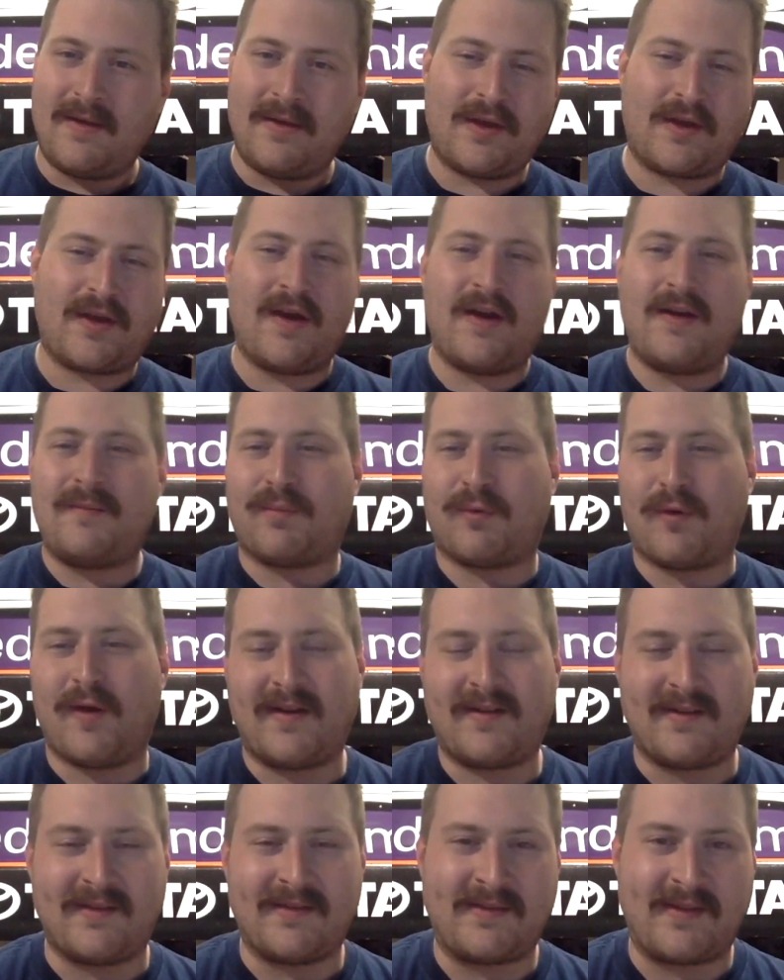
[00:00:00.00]
the gun
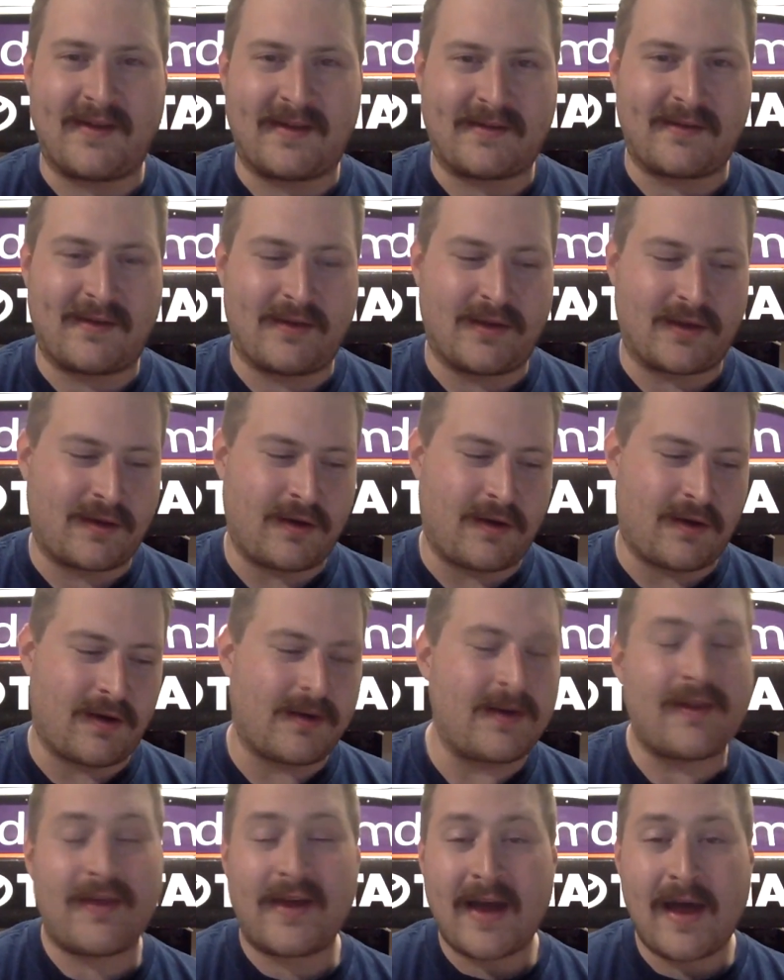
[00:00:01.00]
breaks and sticks on the
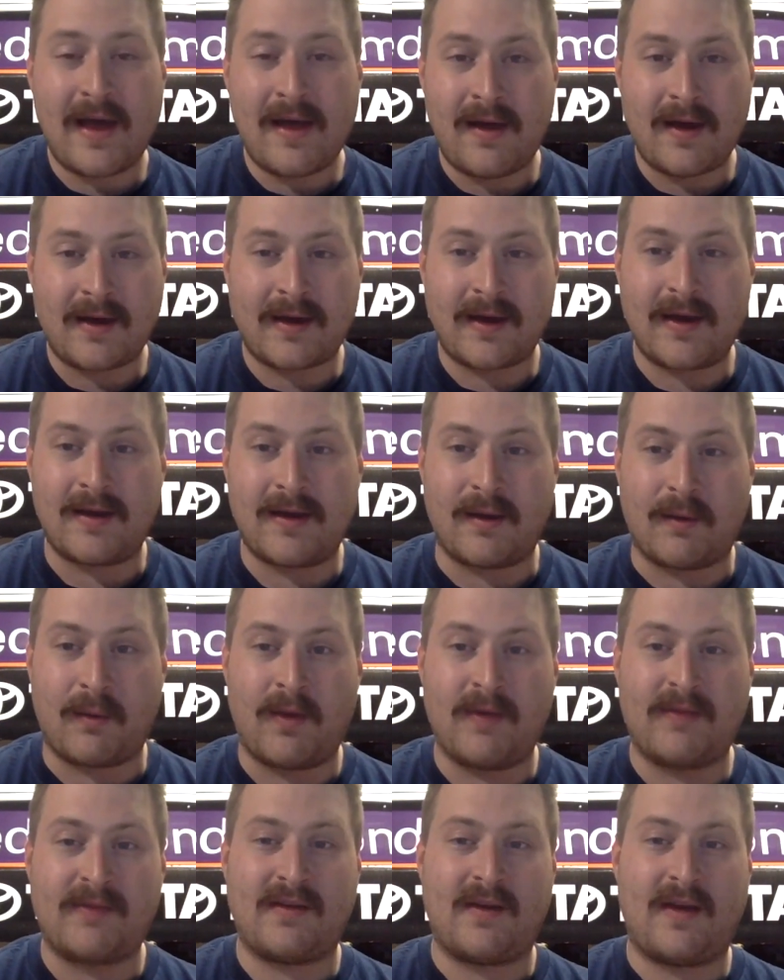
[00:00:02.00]
car. Now they got lucky and it
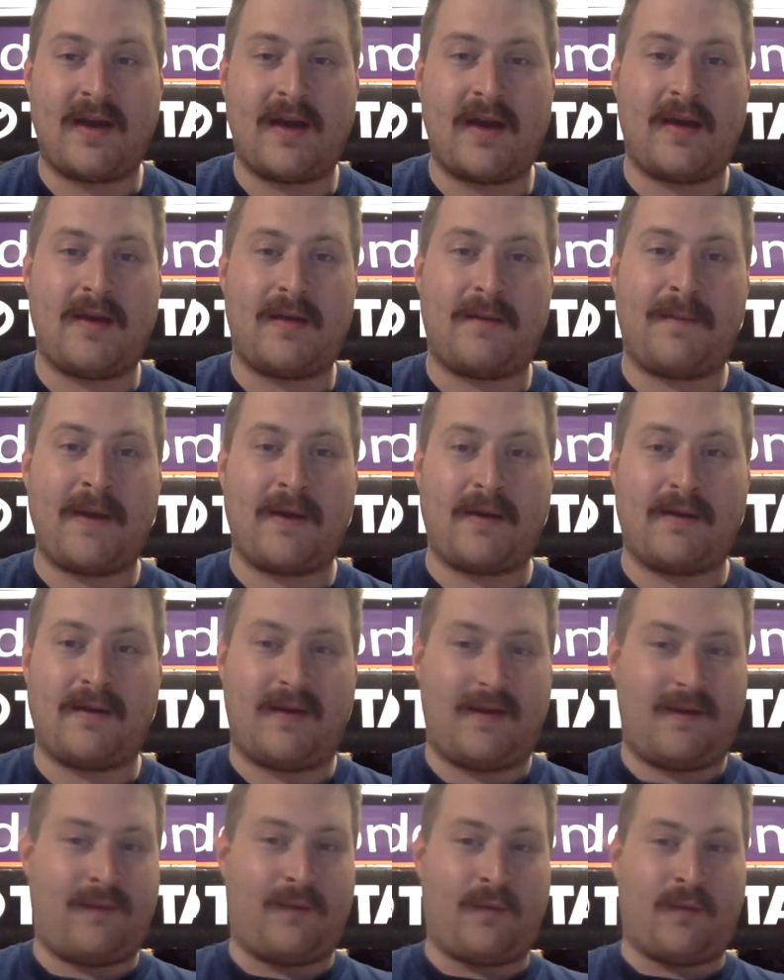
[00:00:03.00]
wasn't a
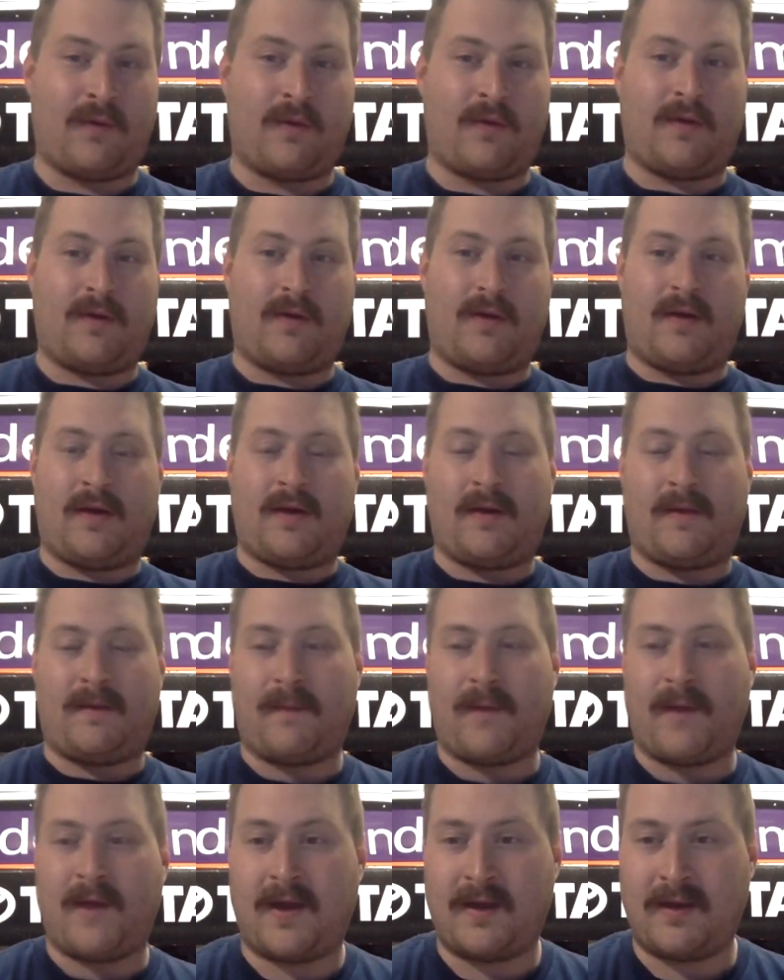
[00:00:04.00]
penalty for
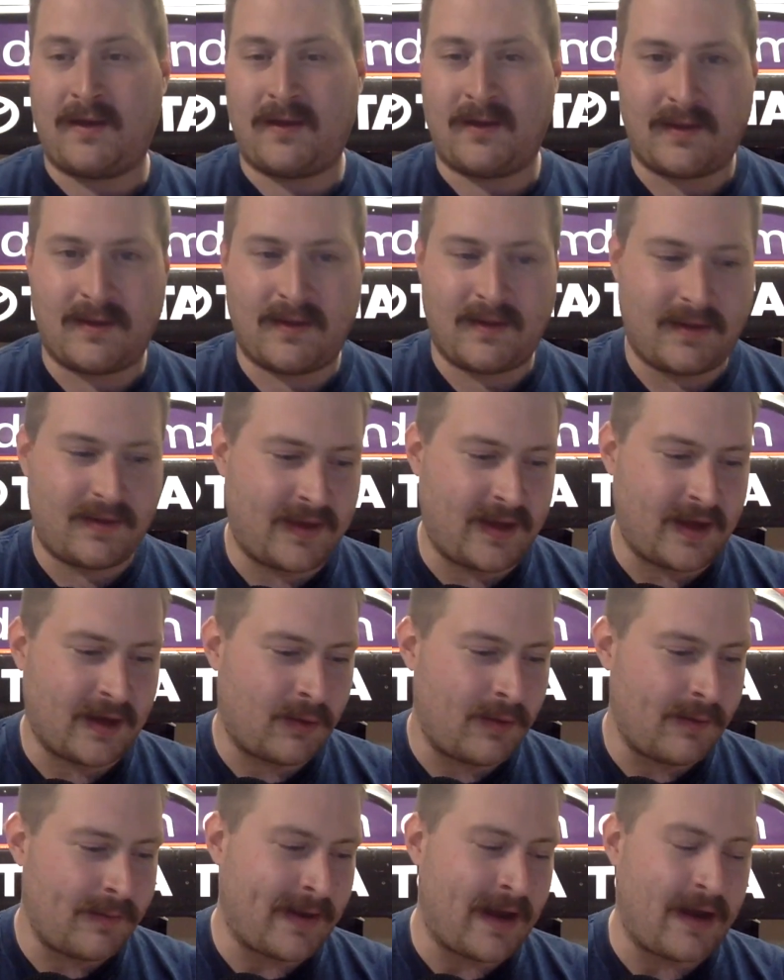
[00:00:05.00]
bringing the
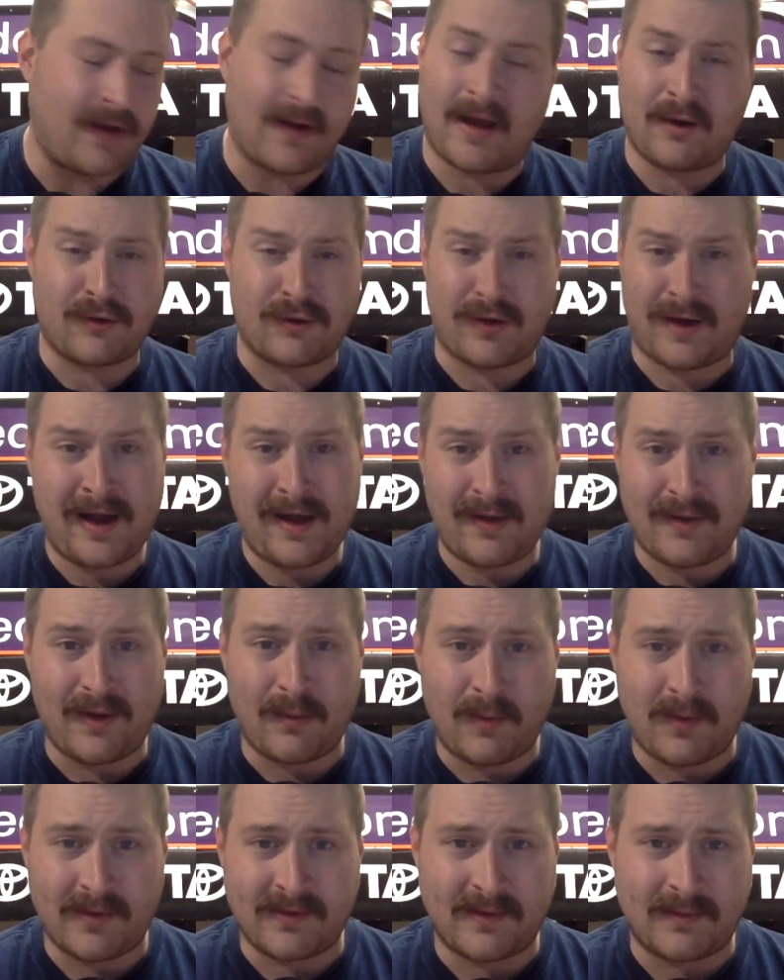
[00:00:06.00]
equipment out. I don't know how
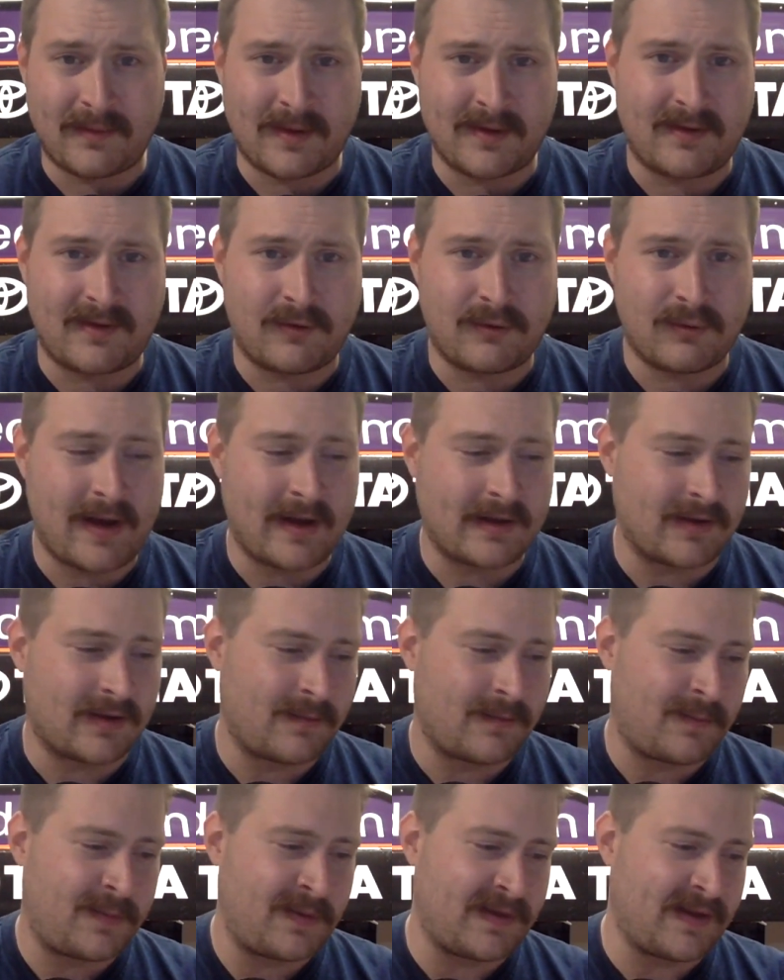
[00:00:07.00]
that wasn't because he dragged
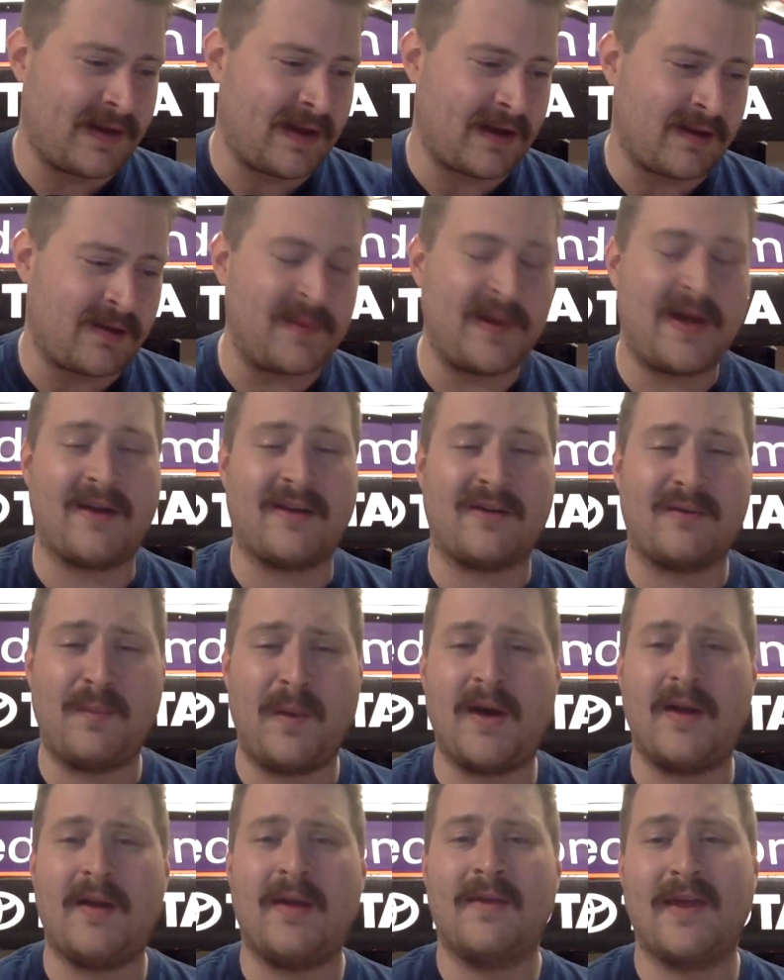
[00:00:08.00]
it completely out of the box,
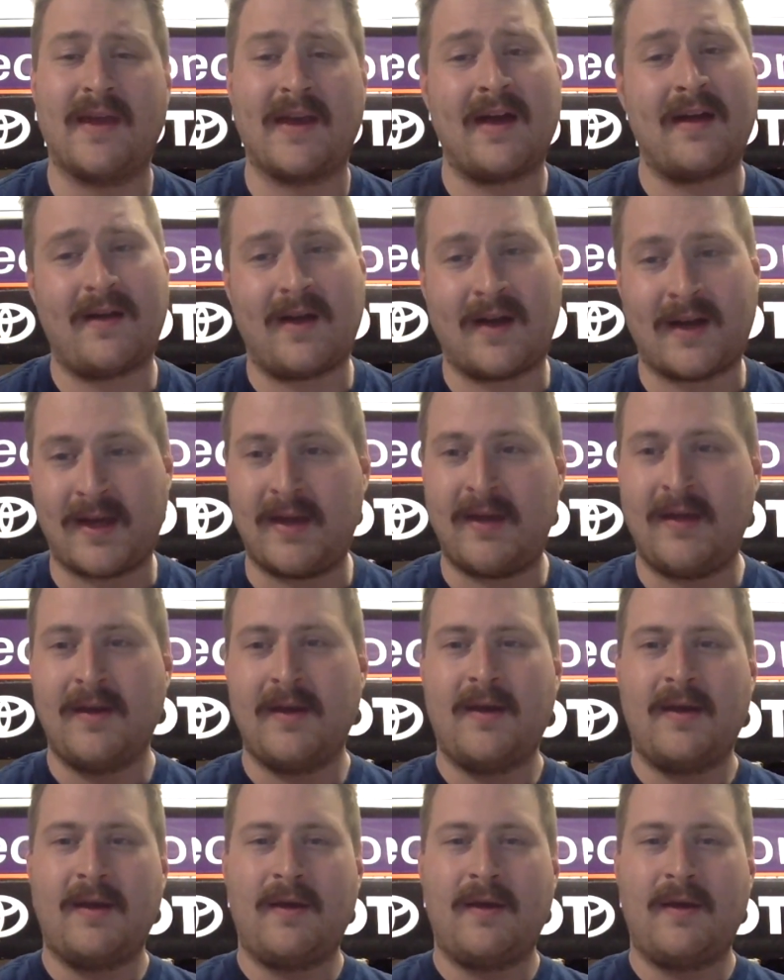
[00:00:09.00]
but they got lucky.